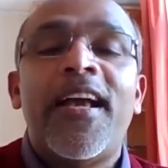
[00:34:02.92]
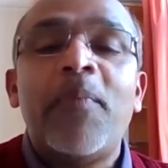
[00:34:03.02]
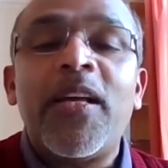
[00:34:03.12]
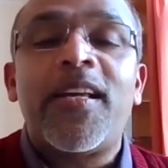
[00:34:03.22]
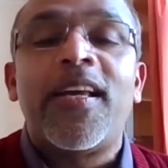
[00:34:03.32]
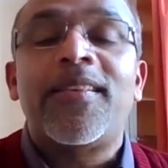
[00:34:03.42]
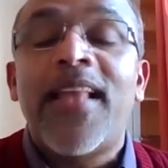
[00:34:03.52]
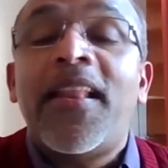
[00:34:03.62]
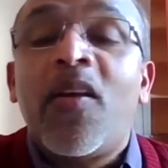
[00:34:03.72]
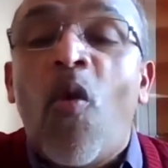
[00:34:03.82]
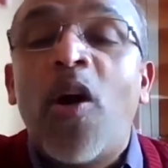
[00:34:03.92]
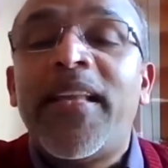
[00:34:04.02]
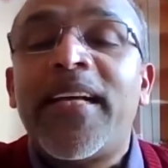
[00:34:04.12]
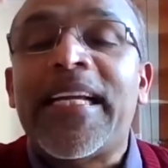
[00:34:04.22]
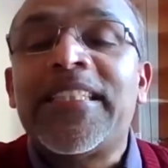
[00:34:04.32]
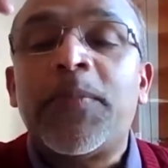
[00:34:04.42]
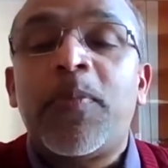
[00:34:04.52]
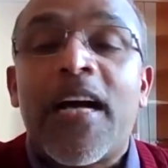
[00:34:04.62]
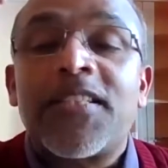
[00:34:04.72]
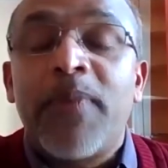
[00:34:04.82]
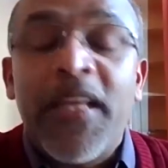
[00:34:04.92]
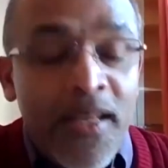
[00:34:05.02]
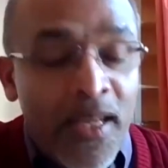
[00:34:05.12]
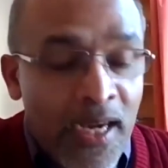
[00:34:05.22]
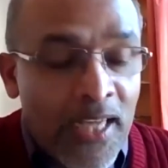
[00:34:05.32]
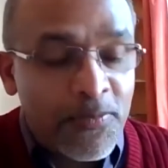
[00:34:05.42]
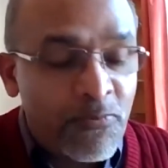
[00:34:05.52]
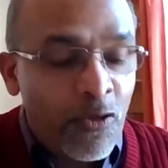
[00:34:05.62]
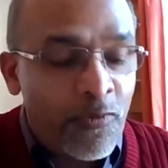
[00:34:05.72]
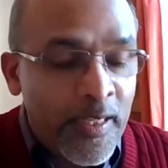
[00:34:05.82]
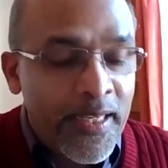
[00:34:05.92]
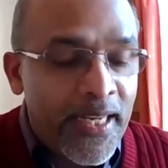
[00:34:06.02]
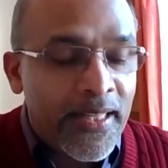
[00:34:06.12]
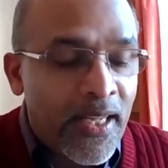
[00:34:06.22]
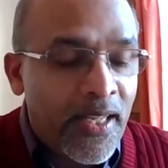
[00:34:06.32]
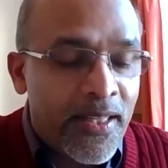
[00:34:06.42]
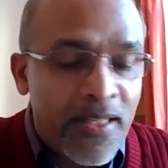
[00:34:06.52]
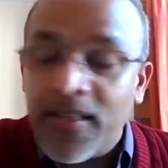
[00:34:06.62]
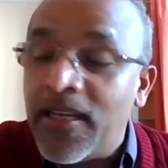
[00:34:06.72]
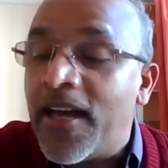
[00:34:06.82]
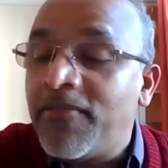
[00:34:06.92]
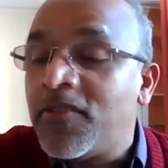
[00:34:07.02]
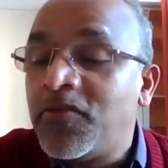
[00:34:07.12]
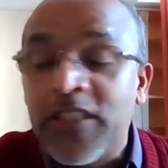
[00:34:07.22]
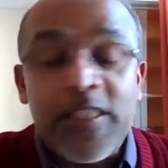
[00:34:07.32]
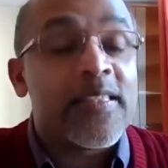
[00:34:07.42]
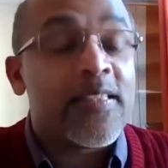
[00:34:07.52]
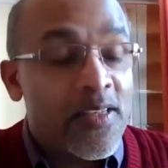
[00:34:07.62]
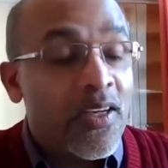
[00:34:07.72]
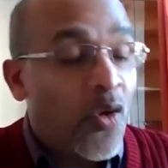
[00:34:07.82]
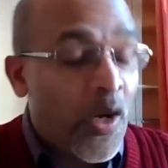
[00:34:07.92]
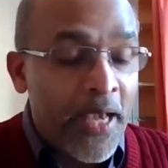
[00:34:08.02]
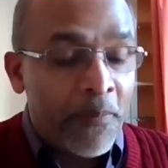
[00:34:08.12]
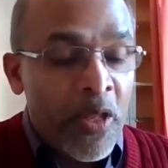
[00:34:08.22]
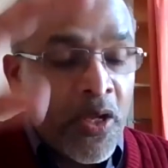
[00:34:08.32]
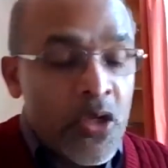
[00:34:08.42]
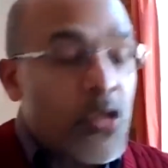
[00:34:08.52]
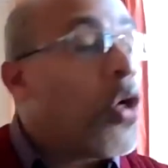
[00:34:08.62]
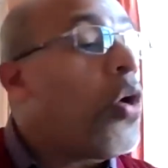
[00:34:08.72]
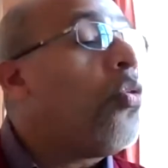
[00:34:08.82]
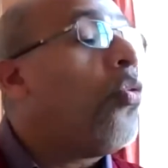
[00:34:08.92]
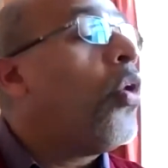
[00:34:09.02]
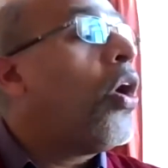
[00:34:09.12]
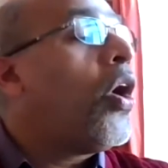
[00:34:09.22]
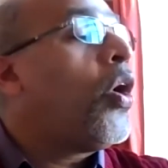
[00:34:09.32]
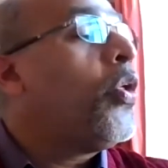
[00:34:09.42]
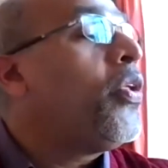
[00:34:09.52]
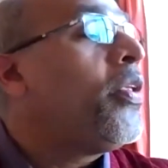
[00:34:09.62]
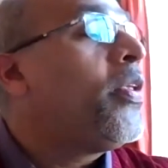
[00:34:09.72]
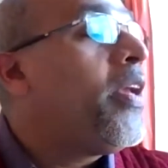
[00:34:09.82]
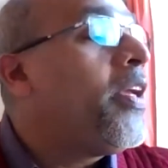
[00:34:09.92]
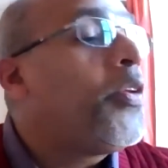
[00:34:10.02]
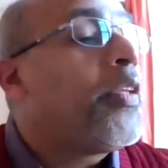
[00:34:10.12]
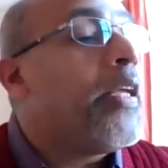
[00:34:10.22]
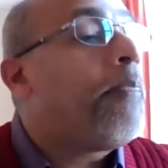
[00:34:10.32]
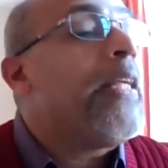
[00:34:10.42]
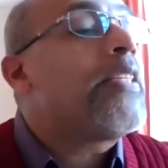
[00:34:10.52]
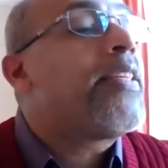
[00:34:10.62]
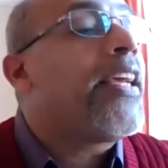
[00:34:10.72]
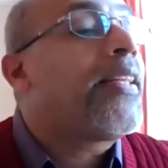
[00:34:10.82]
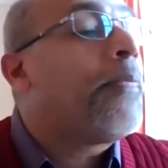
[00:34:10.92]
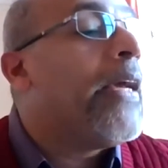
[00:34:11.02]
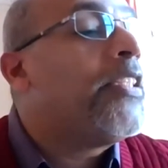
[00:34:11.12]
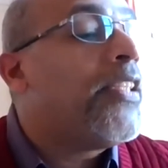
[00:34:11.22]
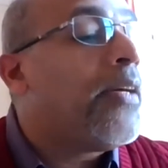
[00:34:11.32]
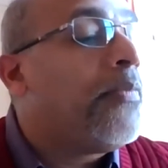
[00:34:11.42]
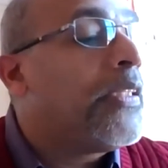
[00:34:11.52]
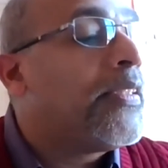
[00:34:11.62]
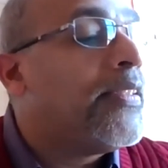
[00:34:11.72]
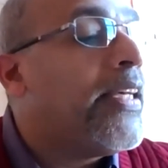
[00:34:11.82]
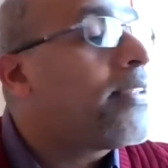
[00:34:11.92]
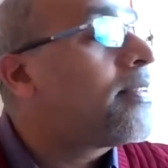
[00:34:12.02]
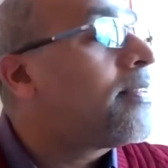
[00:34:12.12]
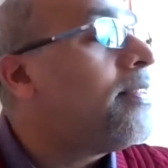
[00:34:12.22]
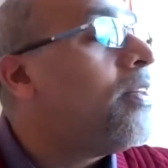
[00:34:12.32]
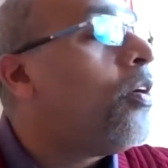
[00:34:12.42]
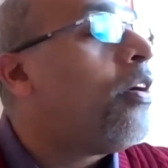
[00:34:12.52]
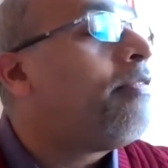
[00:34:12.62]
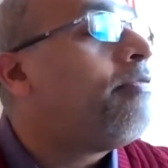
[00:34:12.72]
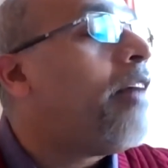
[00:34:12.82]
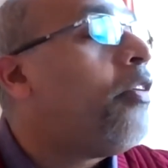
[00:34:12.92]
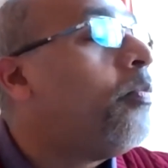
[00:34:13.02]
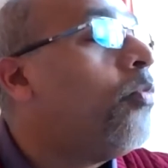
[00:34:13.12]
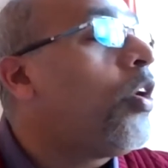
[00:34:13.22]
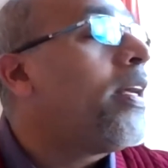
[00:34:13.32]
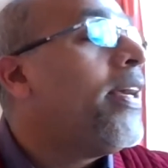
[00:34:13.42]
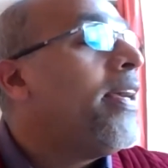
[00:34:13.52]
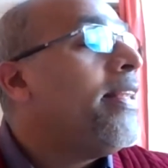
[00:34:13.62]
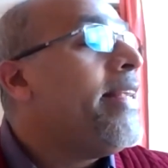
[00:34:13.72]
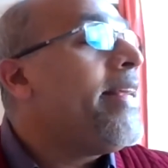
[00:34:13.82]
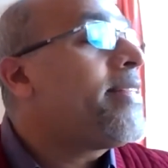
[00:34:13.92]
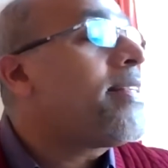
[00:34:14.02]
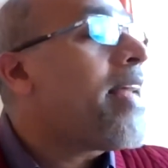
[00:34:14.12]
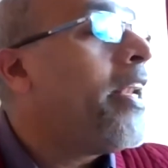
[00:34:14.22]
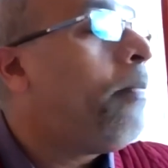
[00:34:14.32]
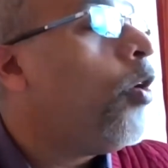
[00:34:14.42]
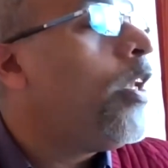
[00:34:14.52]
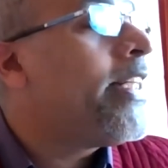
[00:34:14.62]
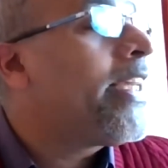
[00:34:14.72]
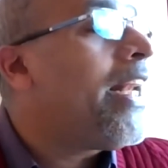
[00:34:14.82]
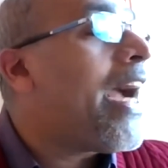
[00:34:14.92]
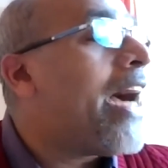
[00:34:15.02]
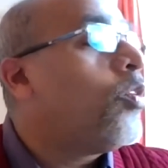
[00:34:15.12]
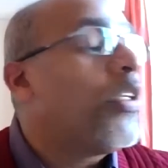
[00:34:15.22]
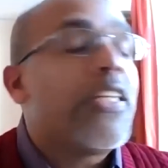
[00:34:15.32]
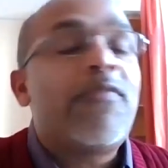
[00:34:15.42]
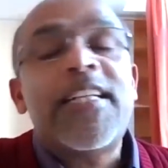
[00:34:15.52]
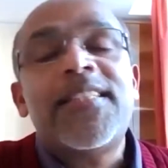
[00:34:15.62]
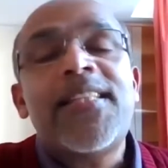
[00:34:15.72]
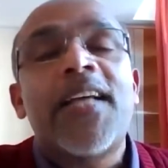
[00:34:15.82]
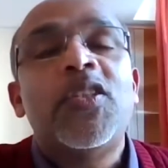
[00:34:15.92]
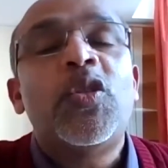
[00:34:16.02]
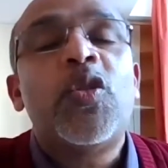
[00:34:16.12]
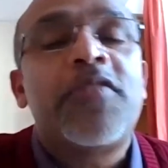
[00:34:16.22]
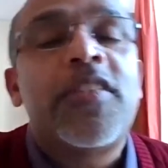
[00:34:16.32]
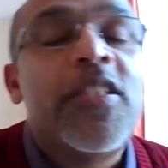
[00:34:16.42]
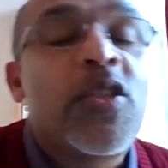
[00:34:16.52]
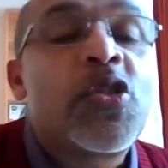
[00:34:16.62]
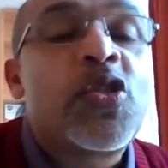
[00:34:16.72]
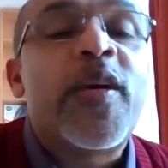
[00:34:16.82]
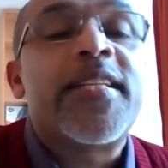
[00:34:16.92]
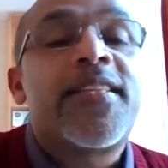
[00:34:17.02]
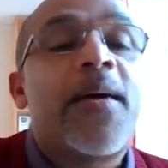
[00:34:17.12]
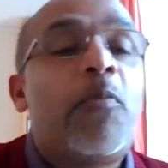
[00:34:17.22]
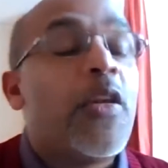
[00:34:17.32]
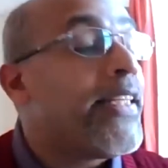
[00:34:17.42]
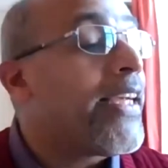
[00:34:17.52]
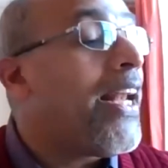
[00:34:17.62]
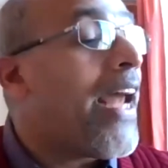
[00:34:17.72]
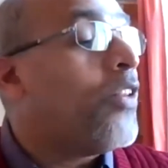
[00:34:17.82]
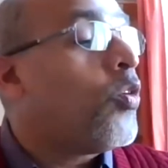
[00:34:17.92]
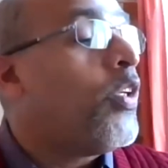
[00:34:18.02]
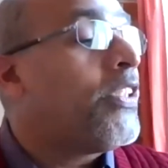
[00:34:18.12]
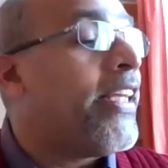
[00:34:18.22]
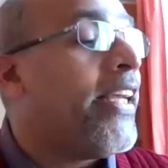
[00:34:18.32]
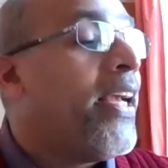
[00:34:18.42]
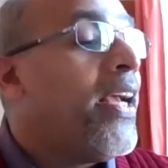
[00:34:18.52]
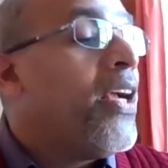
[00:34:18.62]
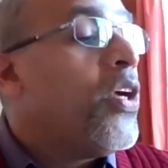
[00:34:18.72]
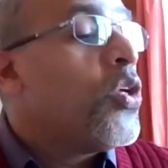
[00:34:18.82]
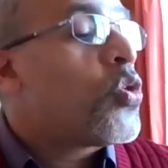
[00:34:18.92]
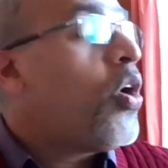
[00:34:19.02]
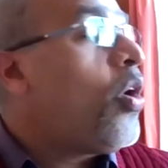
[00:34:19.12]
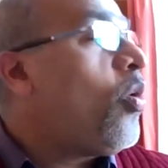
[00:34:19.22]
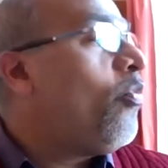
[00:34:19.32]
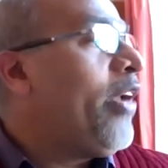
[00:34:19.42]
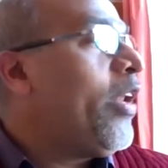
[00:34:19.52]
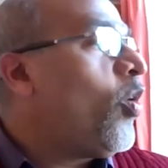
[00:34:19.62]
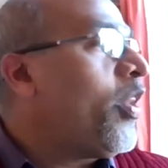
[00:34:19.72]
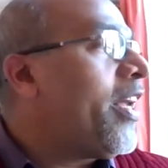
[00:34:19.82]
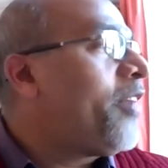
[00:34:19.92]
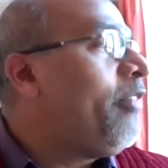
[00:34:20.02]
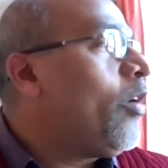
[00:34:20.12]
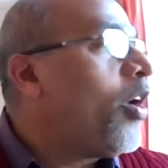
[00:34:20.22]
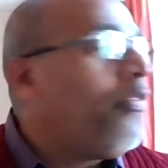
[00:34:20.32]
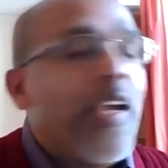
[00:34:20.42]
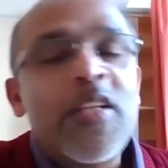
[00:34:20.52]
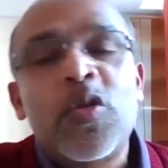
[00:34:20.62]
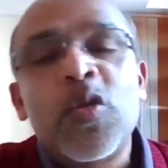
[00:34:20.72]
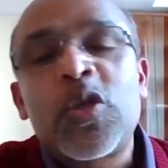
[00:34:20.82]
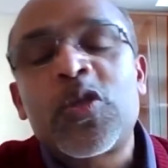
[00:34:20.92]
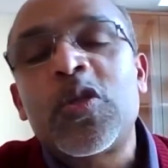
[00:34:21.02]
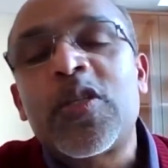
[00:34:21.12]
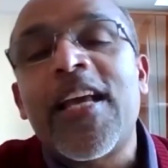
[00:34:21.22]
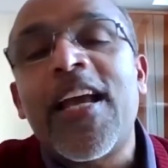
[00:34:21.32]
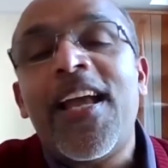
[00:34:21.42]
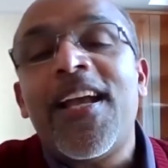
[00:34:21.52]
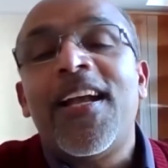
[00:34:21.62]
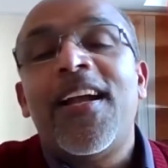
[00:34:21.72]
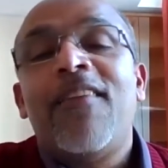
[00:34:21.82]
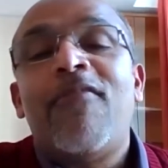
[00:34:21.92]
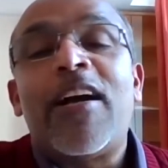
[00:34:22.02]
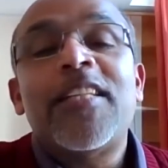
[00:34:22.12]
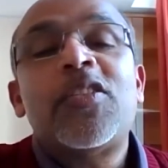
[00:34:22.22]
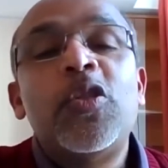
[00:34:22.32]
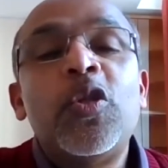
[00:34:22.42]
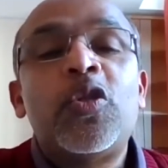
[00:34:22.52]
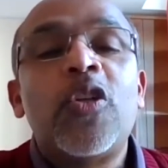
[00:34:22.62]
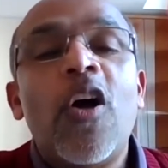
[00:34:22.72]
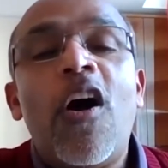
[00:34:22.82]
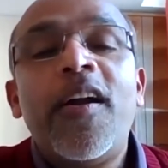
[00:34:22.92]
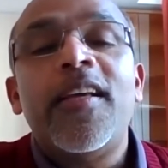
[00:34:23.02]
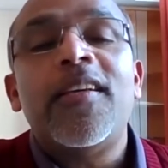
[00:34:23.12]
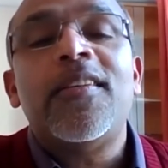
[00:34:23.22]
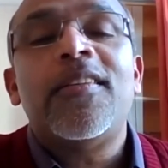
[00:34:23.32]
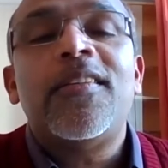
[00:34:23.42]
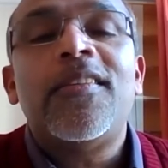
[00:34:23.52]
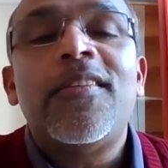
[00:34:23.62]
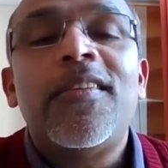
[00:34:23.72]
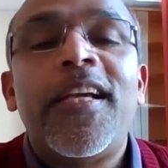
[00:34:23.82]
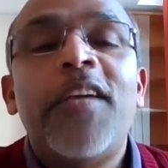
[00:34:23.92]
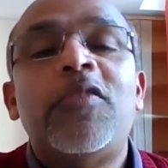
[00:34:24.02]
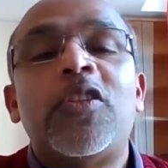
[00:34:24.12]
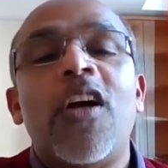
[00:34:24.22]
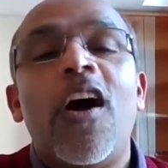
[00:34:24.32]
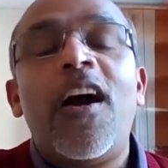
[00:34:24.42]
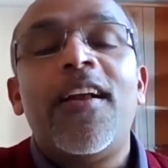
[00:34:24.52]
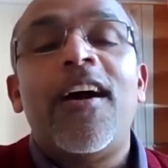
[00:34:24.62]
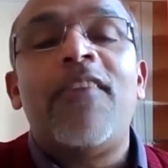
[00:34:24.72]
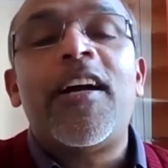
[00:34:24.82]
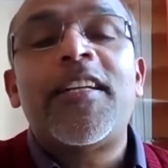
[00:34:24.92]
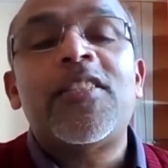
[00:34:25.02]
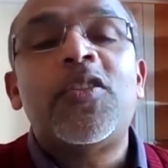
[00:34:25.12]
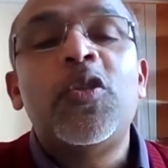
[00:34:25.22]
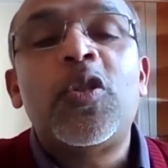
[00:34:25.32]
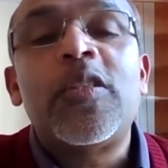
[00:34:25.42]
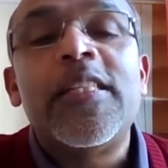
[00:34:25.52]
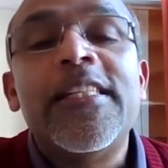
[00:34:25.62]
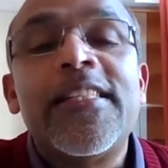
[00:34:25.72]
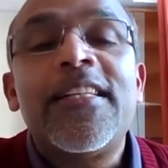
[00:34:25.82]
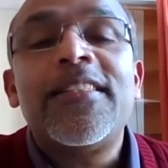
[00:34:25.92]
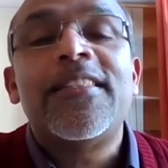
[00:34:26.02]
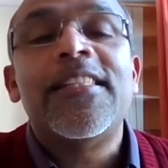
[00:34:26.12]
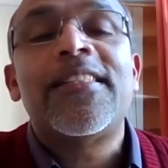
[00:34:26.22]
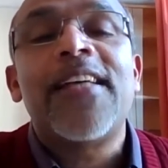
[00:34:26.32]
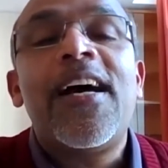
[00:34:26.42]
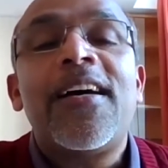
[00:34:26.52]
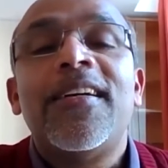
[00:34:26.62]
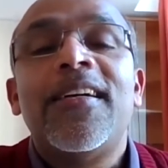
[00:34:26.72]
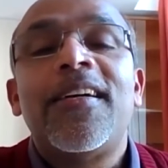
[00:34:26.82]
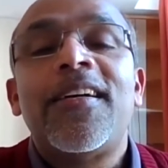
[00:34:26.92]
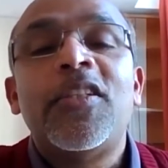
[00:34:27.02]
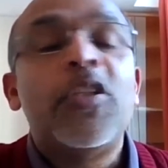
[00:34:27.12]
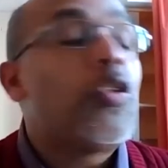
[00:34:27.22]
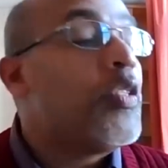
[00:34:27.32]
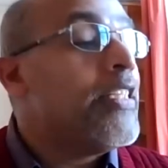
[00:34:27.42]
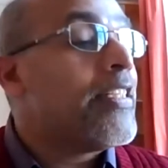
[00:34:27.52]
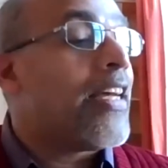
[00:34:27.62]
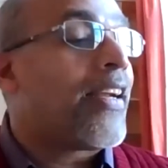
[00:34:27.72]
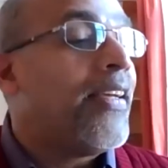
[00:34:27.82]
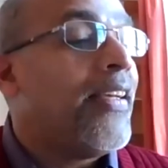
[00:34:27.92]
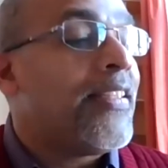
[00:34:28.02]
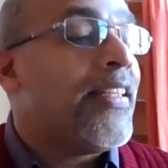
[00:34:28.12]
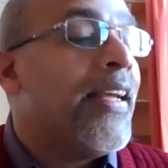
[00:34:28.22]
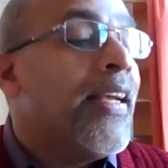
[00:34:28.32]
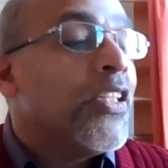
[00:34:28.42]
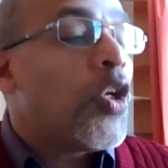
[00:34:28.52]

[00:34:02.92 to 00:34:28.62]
I am the king. That the, all the kingship has been has fulfilled in the, the, the life of Jesus. Okay, so uh, you take, please take the page number six of our book, Jesus and the political authority. What is the attitude of Jesus towards the political authority? So we know that we always used to say, what is due to God, give to God, and what is due to Caesar, Caesar, due to Caesar, isn't it?